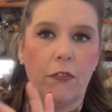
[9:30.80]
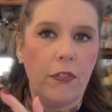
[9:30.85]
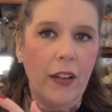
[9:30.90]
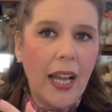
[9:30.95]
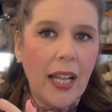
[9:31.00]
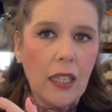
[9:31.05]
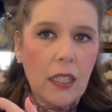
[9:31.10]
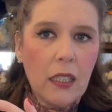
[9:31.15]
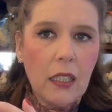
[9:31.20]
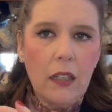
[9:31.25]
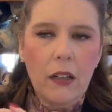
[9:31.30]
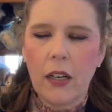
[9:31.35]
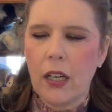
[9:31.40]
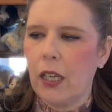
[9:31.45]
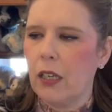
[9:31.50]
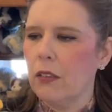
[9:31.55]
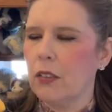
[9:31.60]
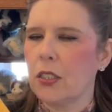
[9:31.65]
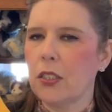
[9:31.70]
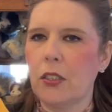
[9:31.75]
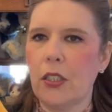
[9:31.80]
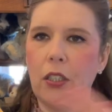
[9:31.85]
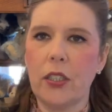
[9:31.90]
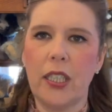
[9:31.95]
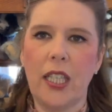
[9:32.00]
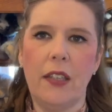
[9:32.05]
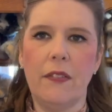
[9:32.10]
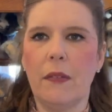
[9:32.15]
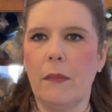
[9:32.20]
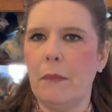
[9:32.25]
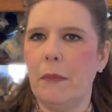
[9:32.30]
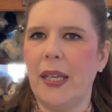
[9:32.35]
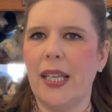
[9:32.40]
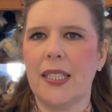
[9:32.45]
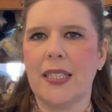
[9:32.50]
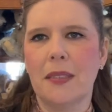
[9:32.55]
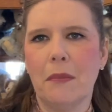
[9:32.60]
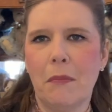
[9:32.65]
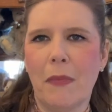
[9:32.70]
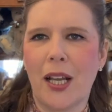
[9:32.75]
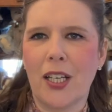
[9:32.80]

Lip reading: Velcro, so you could even mix and